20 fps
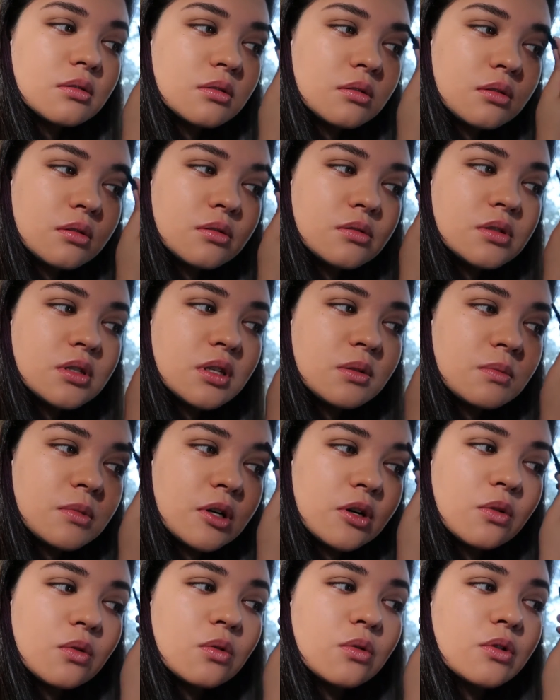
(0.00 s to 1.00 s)
Losing
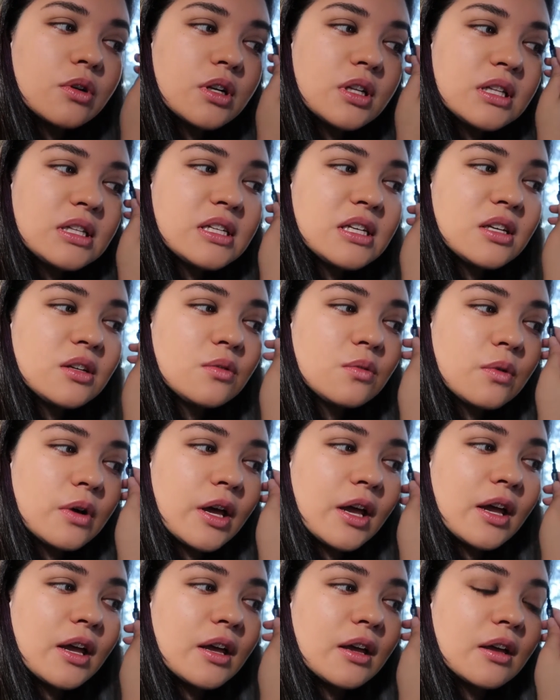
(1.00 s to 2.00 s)
my quarantine
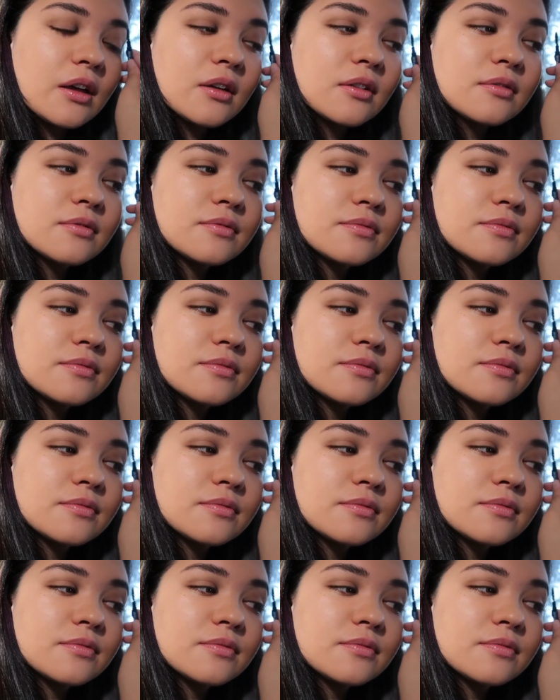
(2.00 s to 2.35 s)
weight.